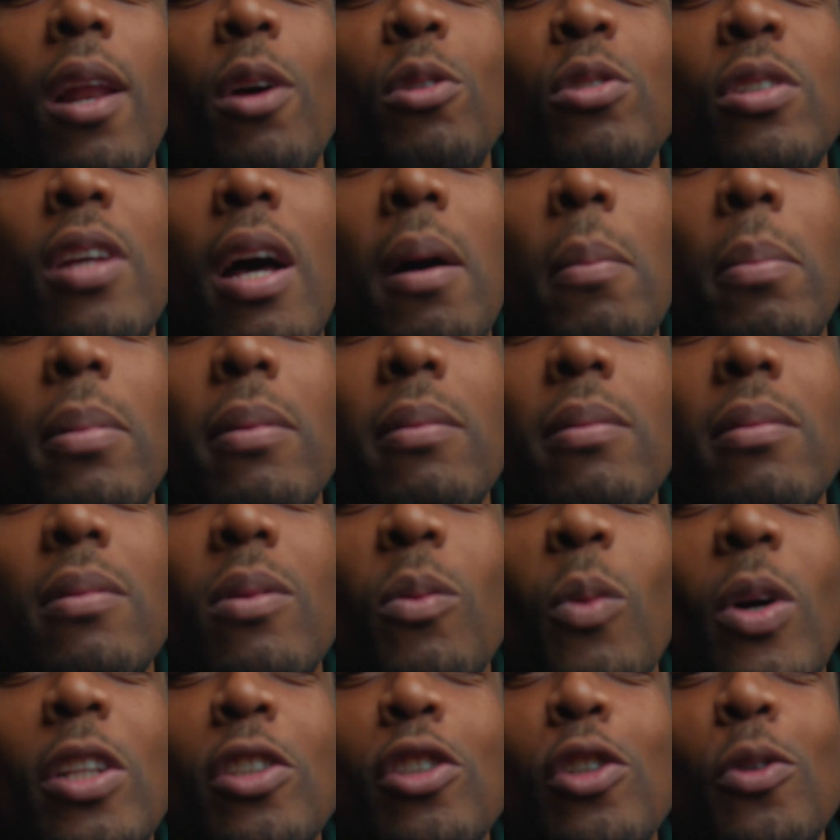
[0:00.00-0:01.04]
close up,
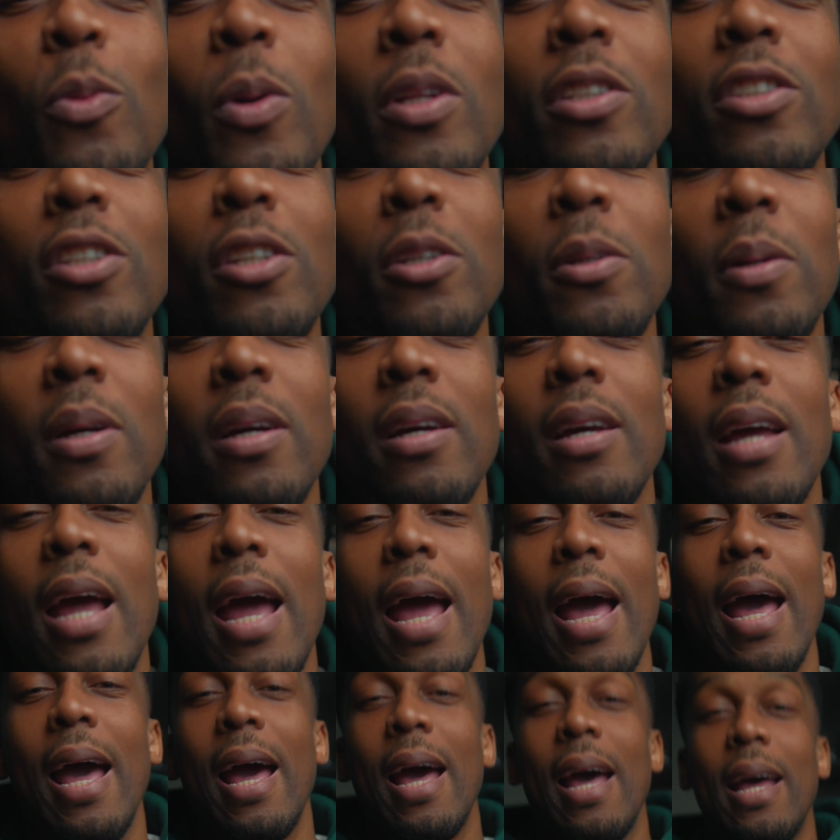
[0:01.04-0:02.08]
1, 2, 1, 2.
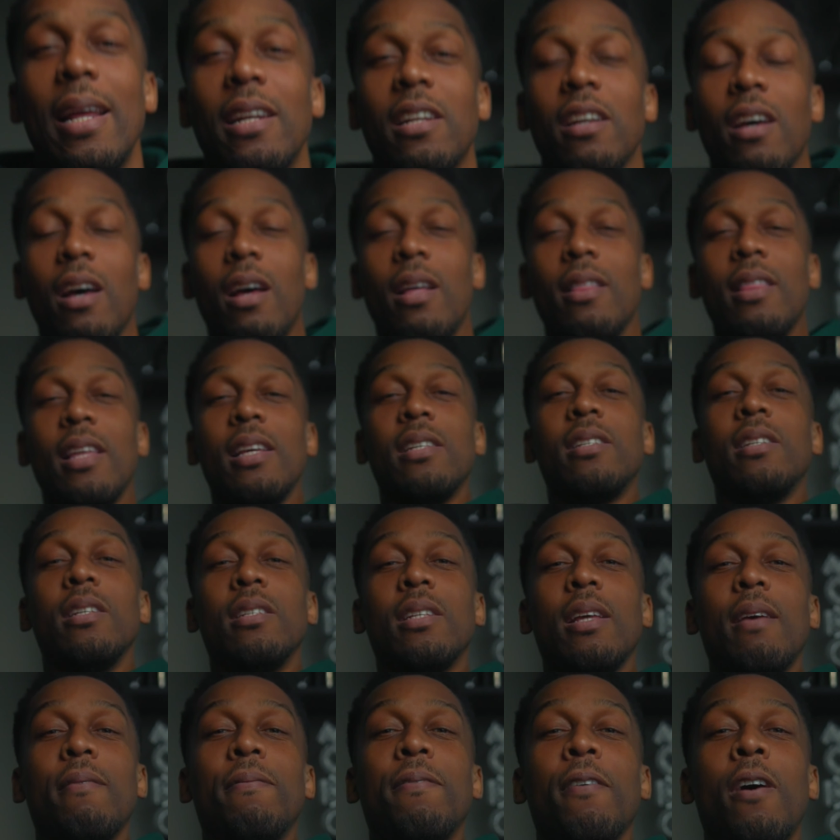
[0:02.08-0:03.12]
And this
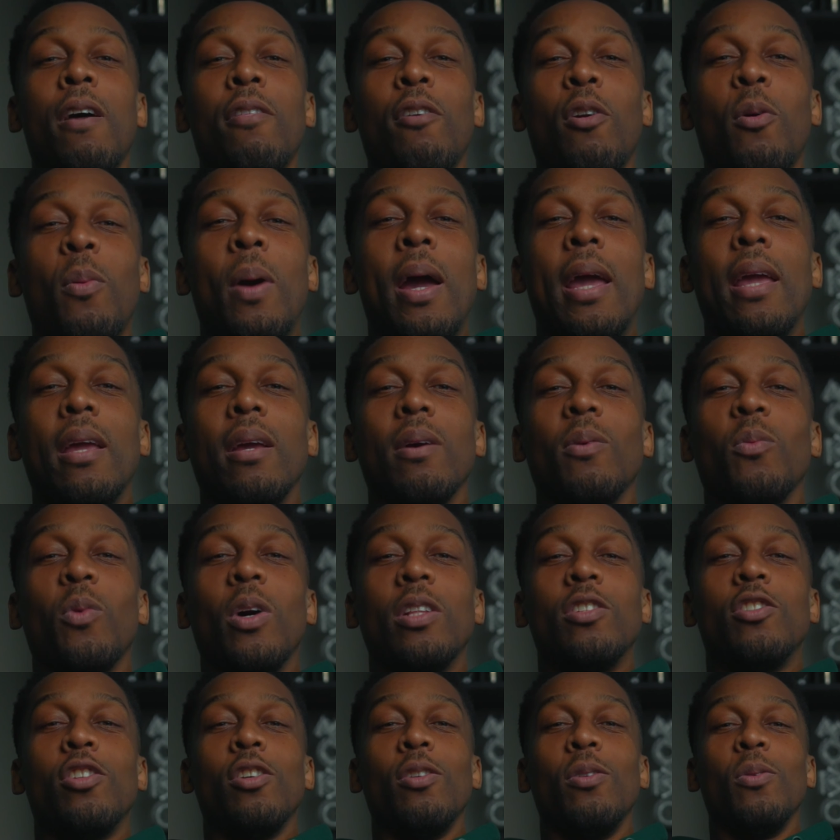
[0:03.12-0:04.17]
is it further away.
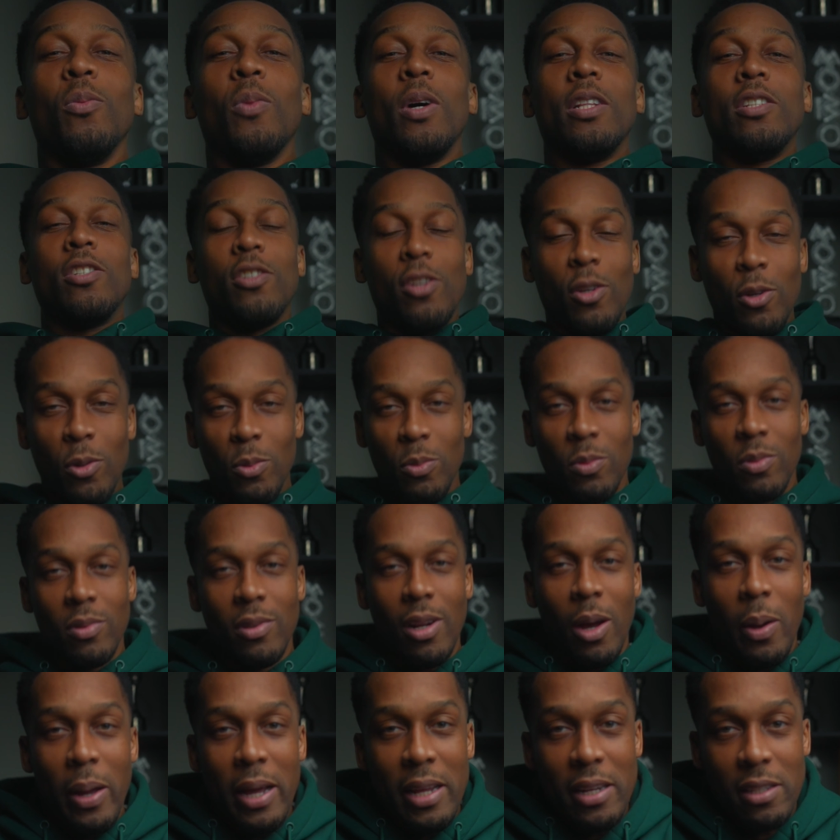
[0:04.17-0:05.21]
1, 2, 1, 2.
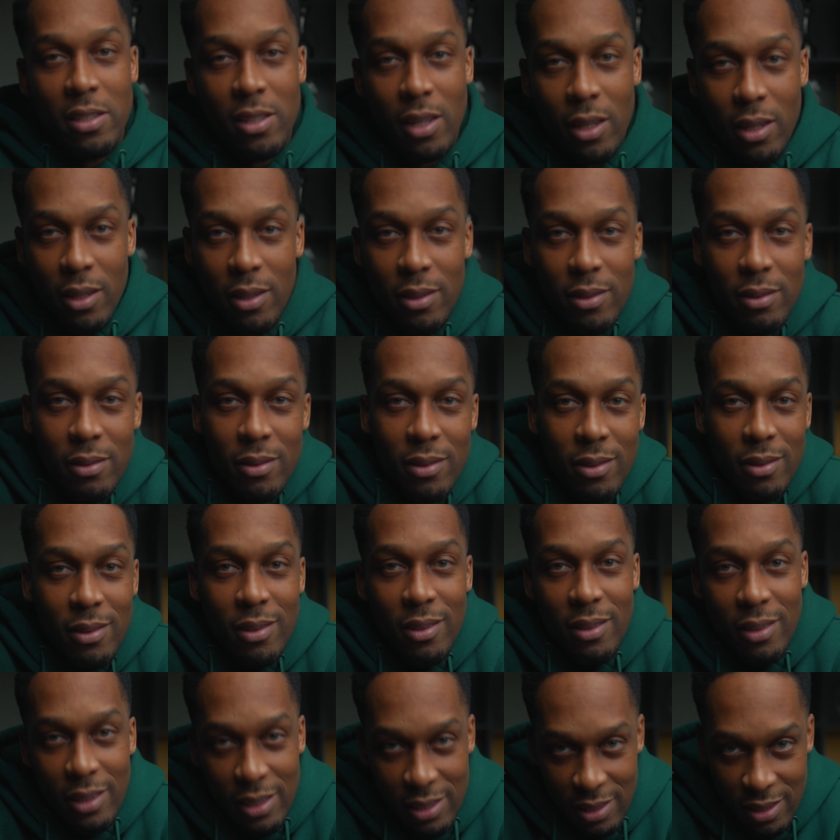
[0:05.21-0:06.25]
No editing.
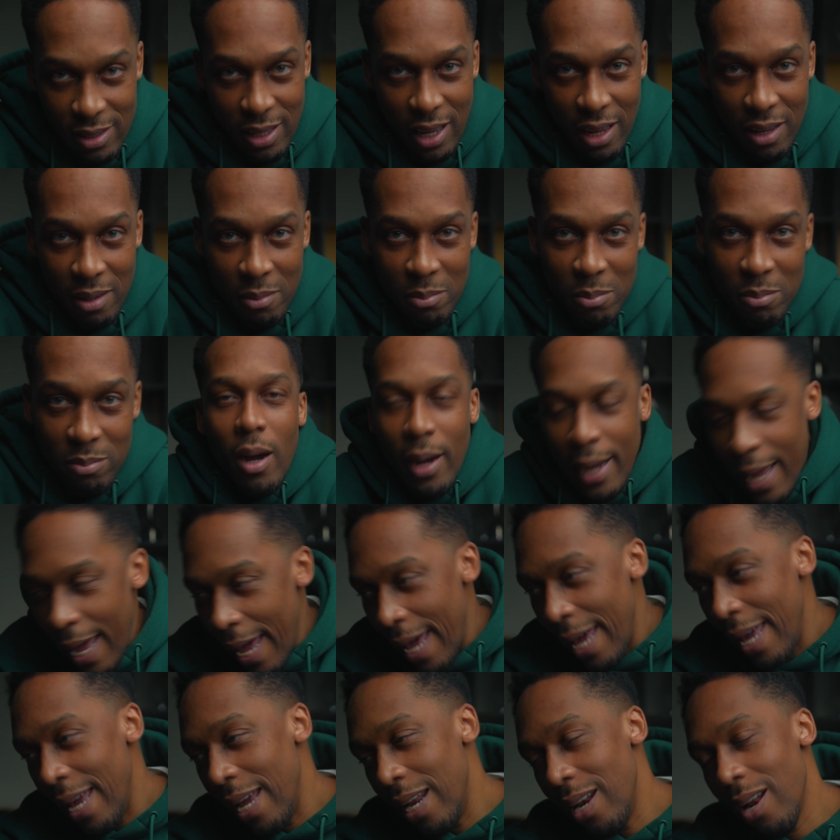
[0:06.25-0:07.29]
This is it.
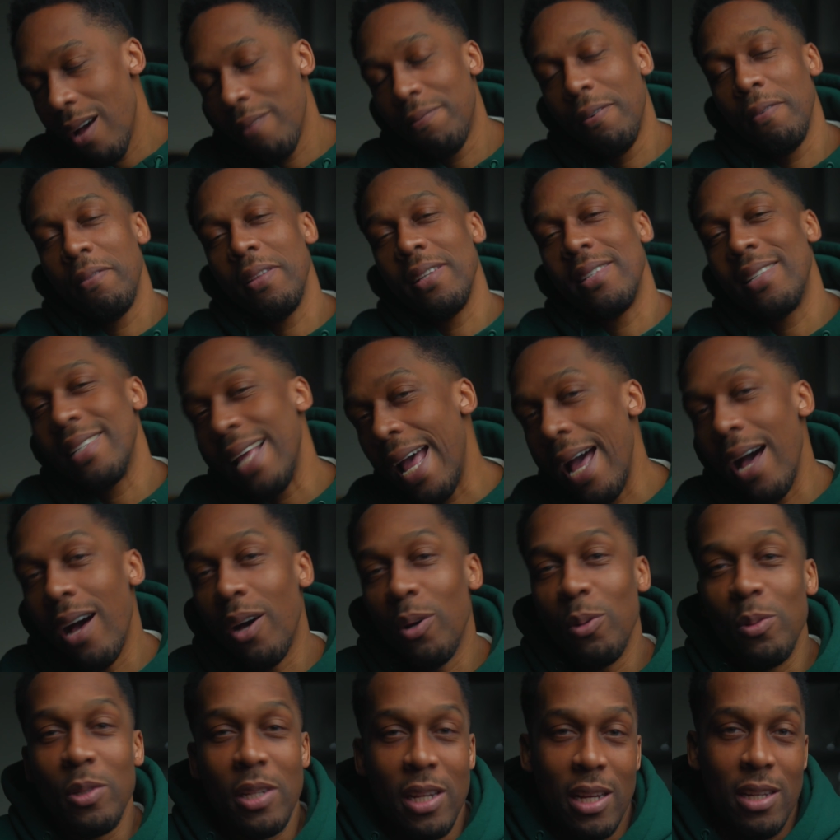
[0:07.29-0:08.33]
Okay, enough of the
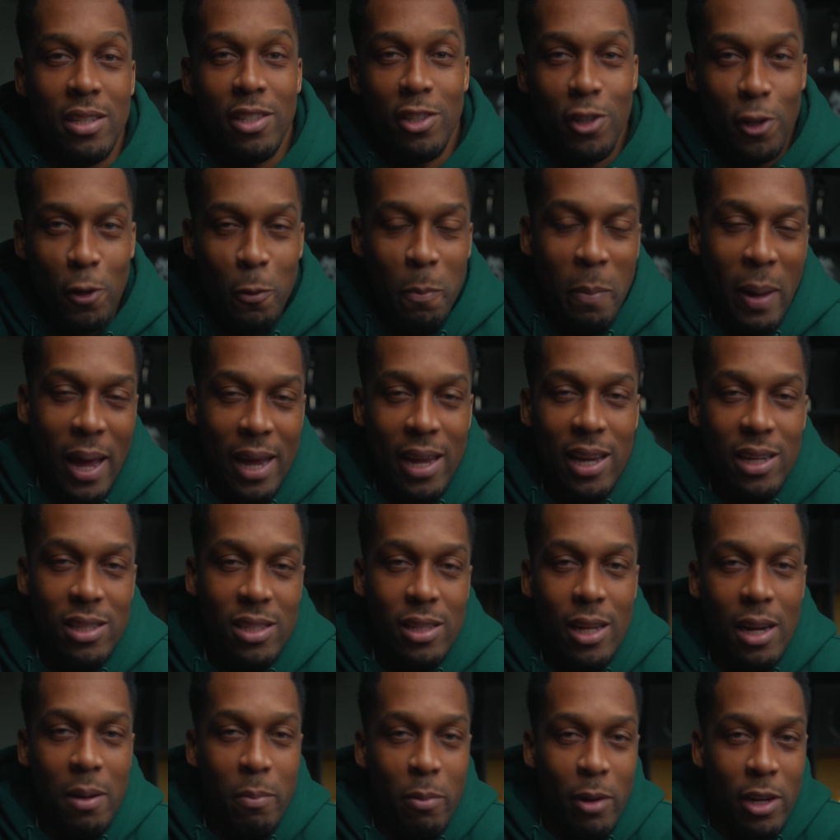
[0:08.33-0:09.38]
sound and new package
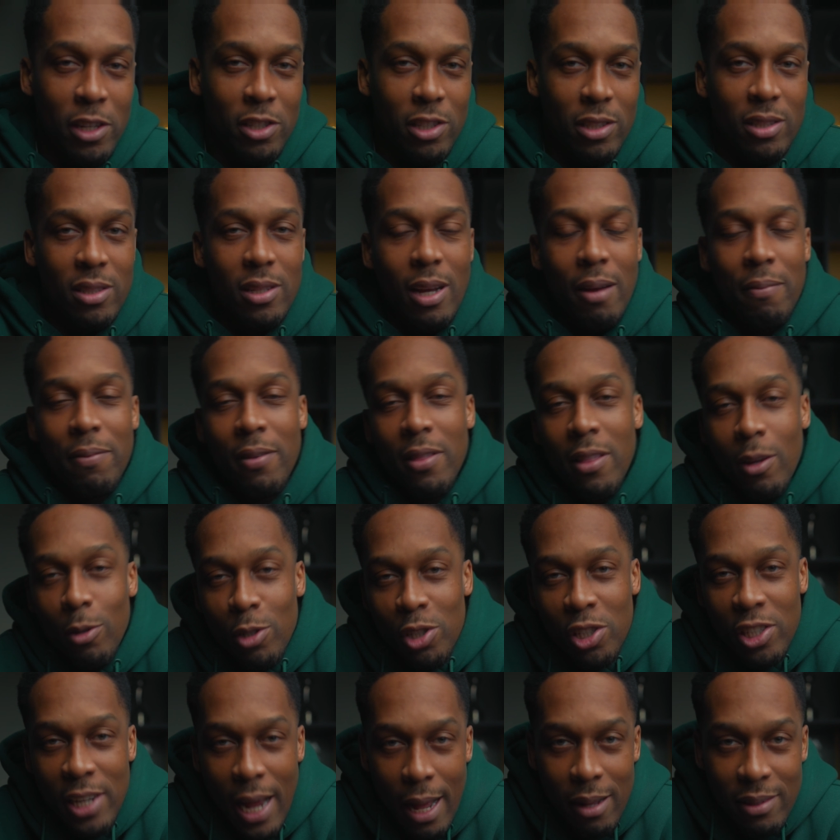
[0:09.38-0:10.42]
celebrations. Time for those
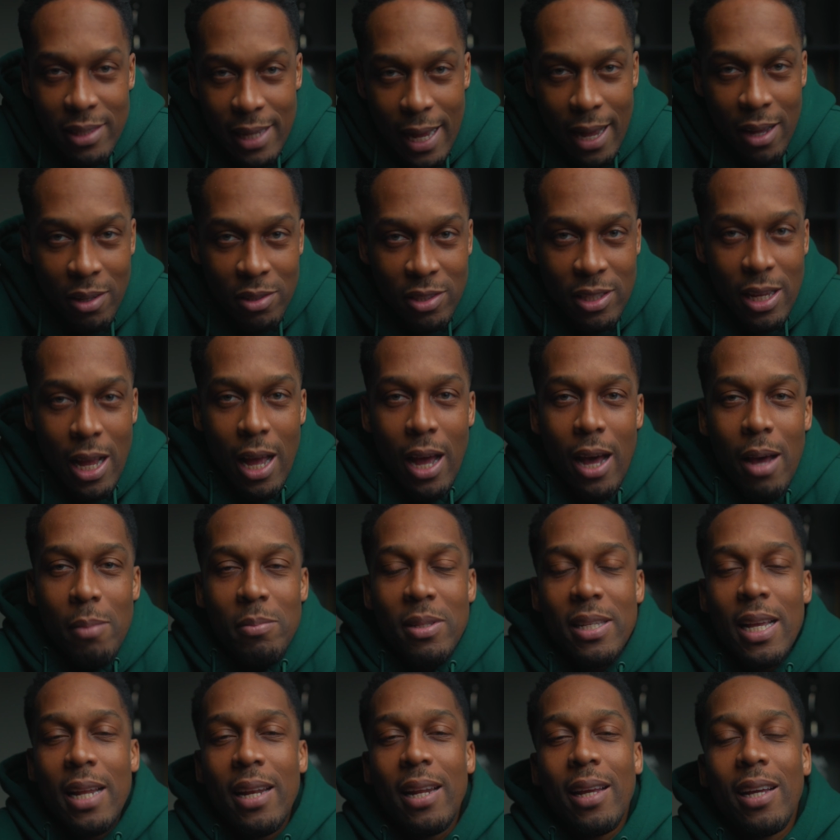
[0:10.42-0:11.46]
shout outs. I'm
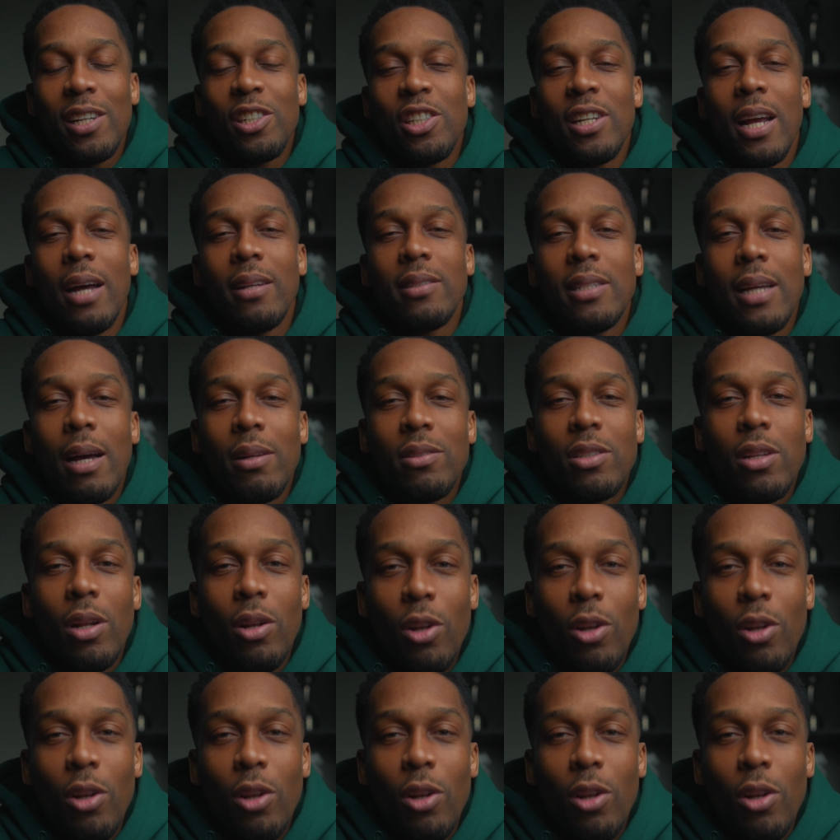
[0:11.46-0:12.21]
sending a shout out to